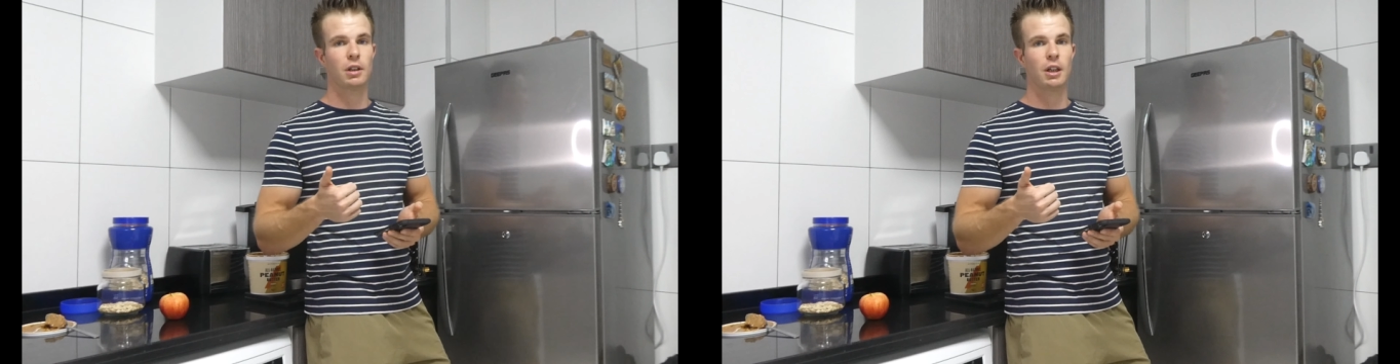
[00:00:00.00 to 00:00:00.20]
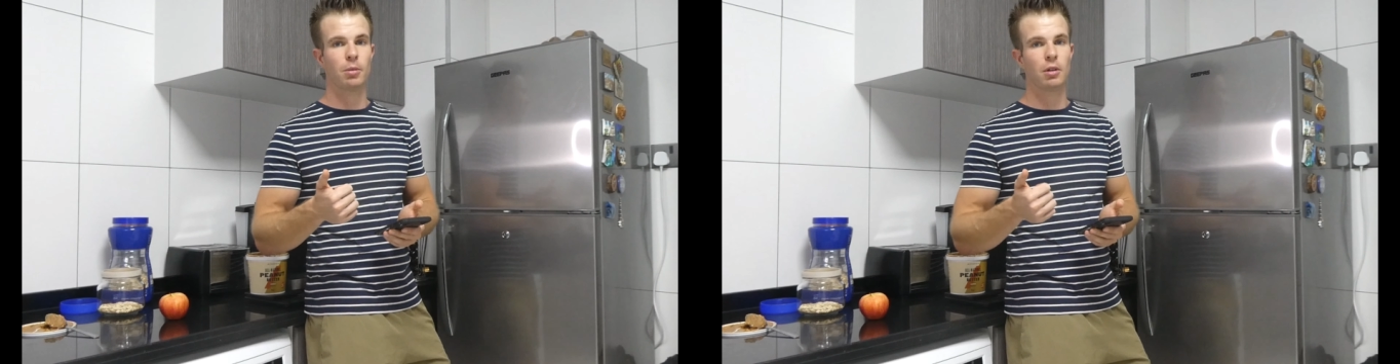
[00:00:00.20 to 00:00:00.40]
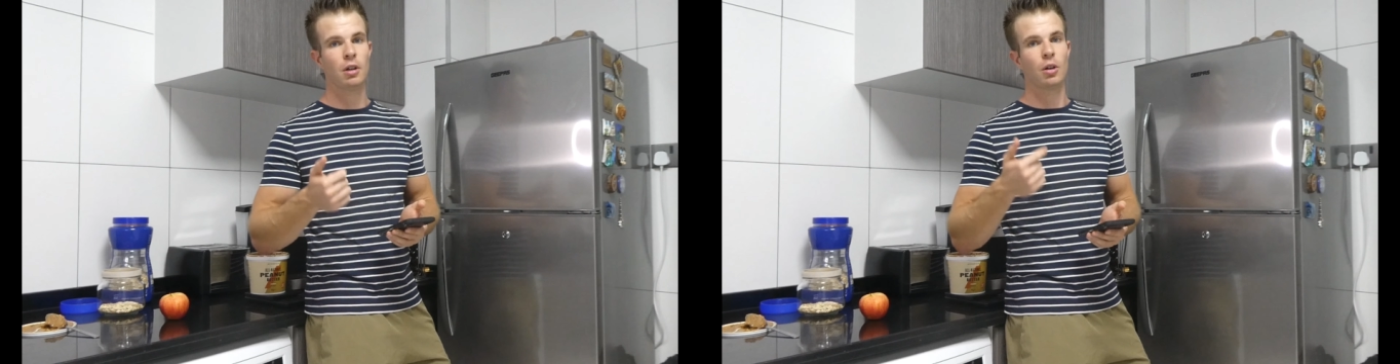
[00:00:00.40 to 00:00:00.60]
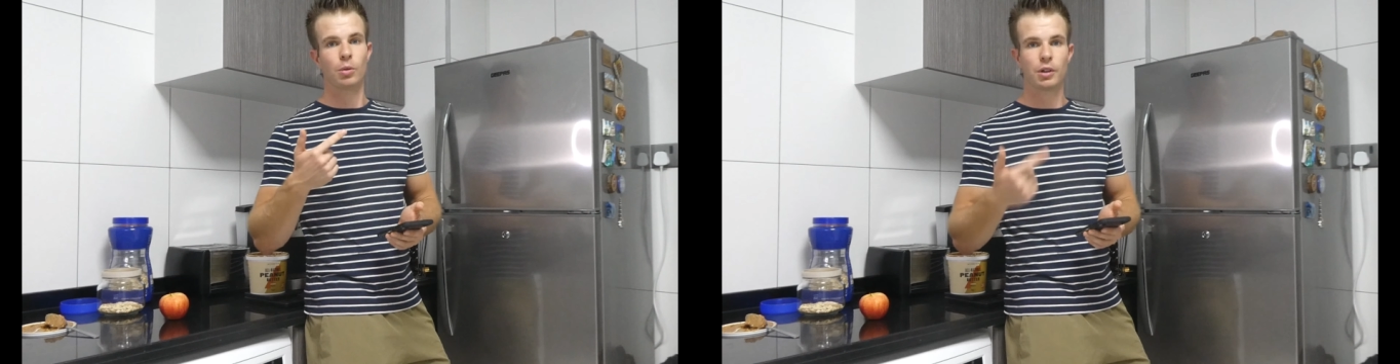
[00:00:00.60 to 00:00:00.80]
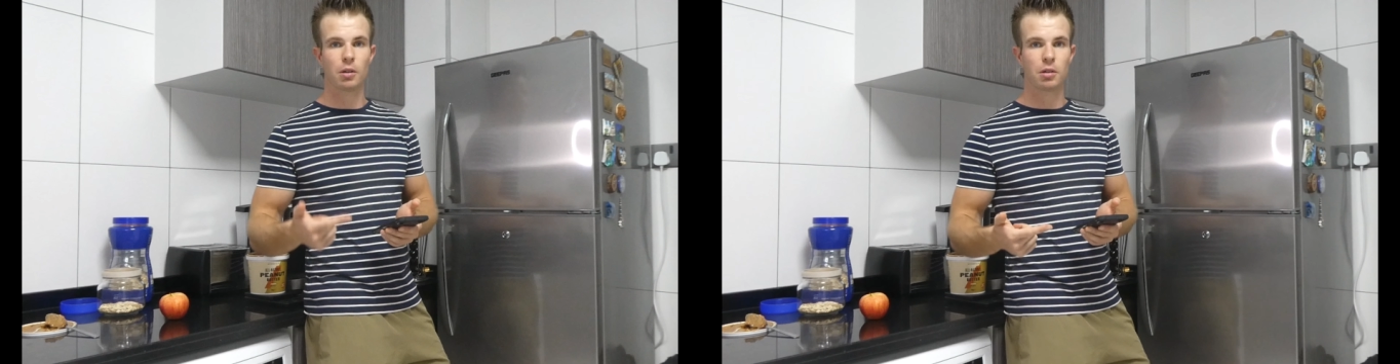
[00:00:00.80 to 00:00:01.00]
label,
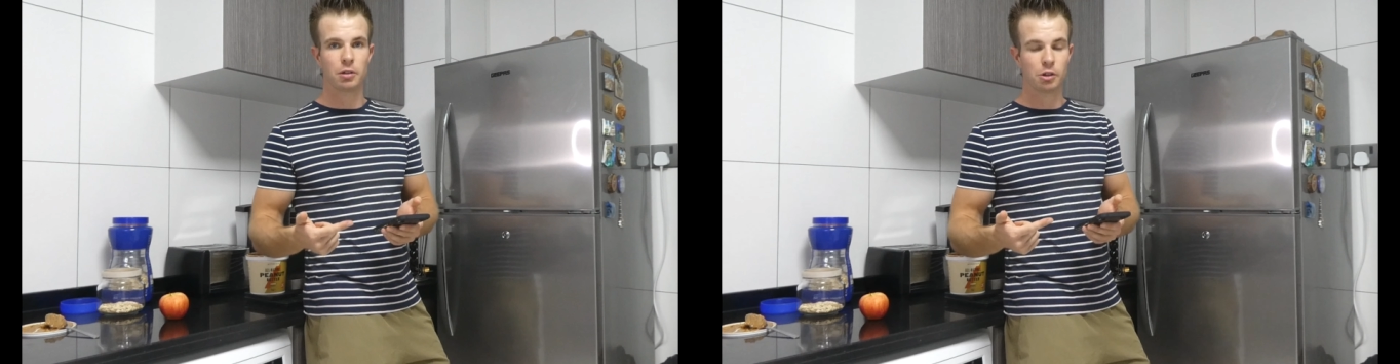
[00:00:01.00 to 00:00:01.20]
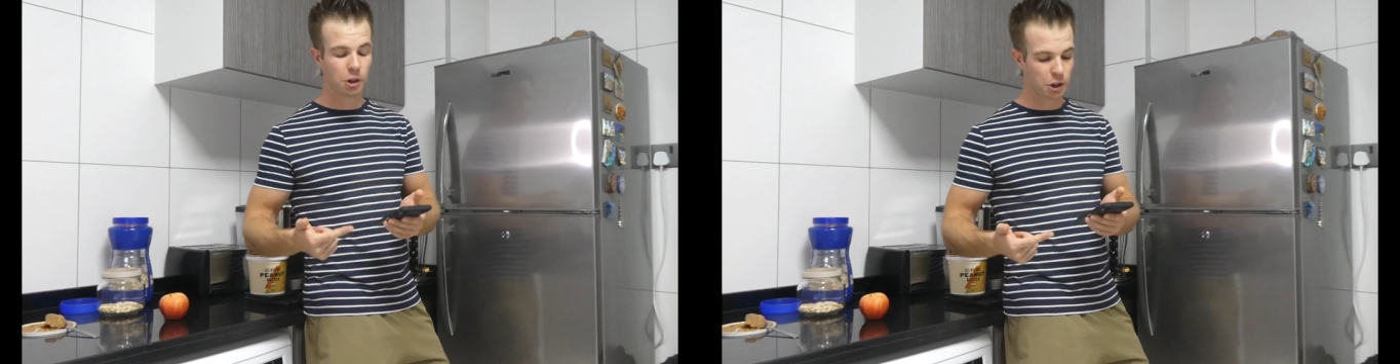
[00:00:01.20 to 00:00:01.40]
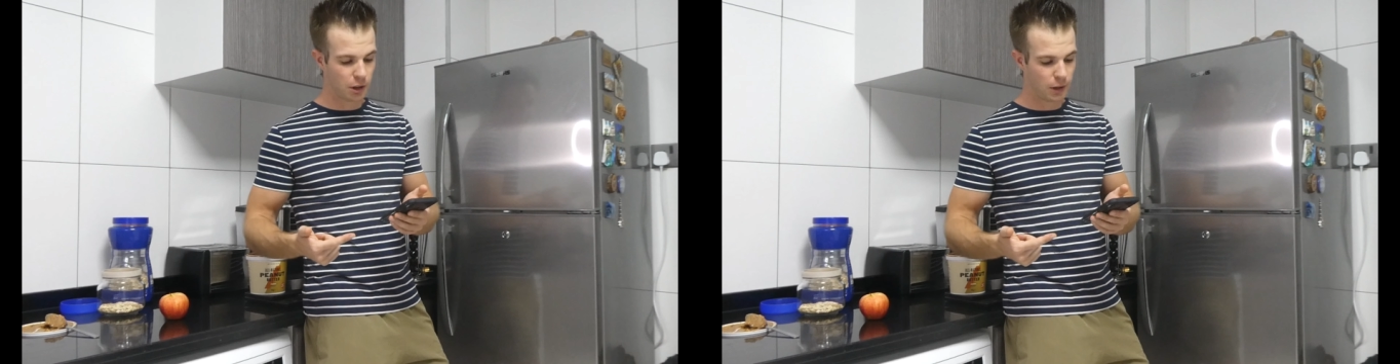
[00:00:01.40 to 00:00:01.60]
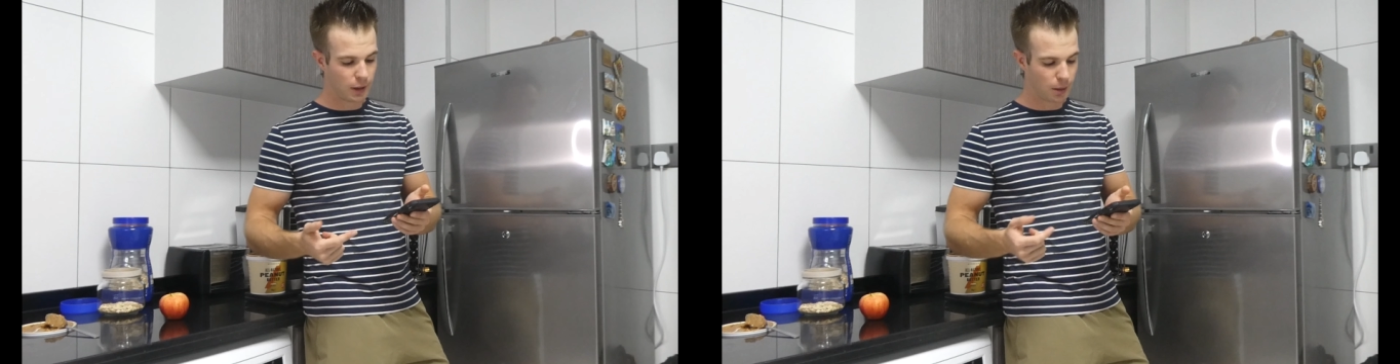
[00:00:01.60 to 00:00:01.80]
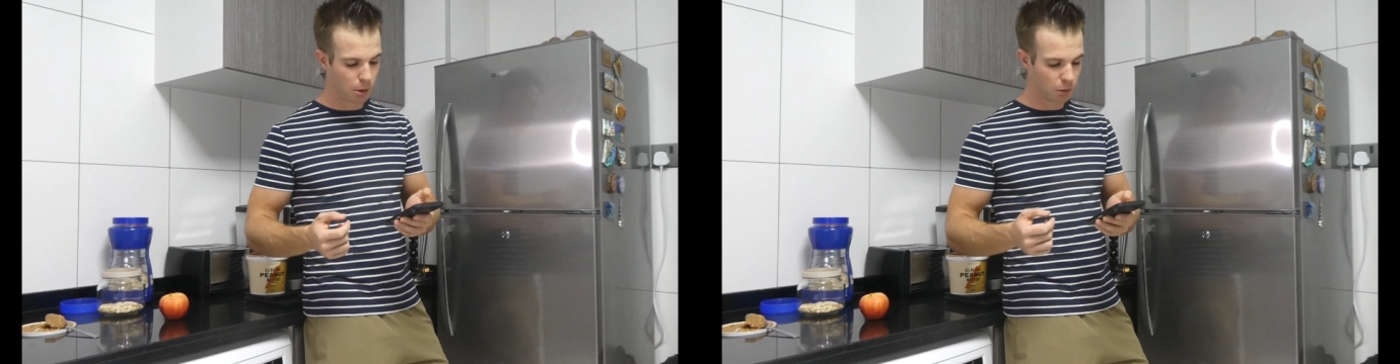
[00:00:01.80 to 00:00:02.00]
without a nutritional
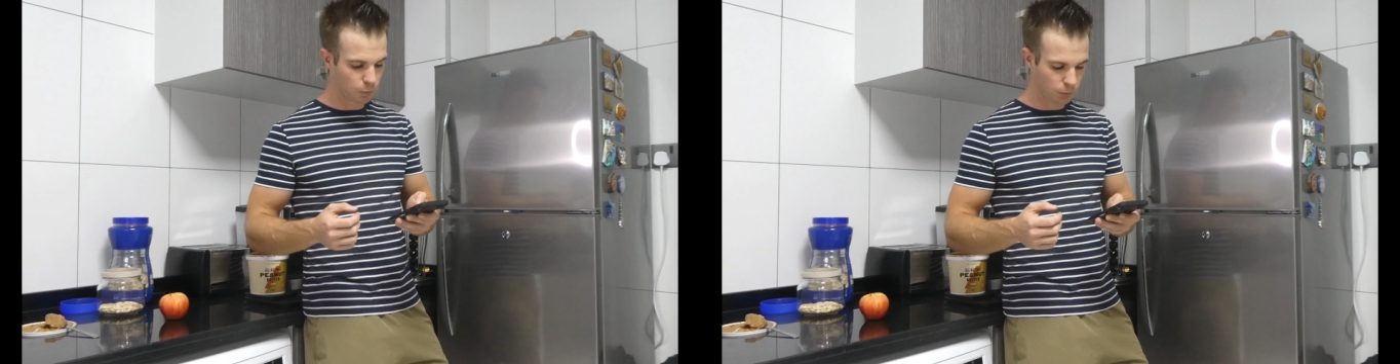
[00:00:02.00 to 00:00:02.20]
label.